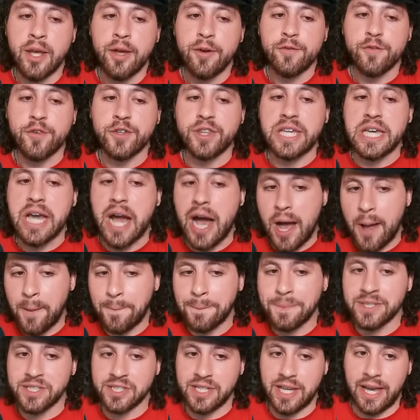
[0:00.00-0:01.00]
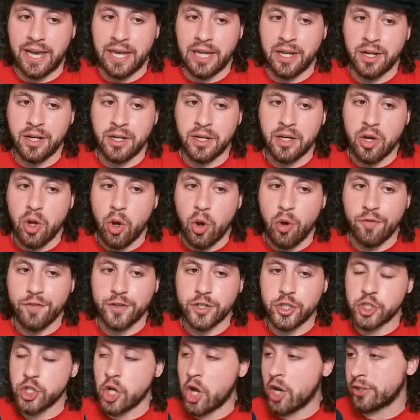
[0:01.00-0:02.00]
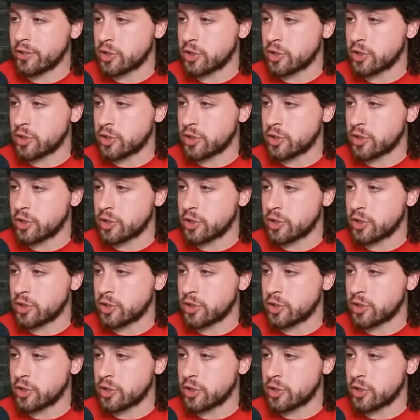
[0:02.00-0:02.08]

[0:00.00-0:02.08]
for the upset over Sean